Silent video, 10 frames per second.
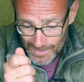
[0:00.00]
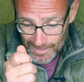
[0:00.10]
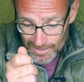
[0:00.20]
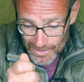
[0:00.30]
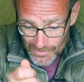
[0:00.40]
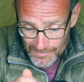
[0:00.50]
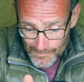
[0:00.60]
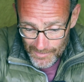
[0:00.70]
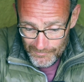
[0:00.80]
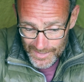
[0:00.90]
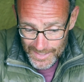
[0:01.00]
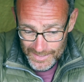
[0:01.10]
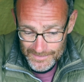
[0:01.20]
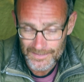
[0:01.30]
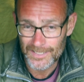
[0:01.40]
and I lowered my rig
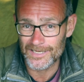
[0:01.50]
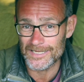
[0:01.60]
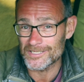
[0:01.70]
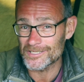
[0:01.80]
in, and in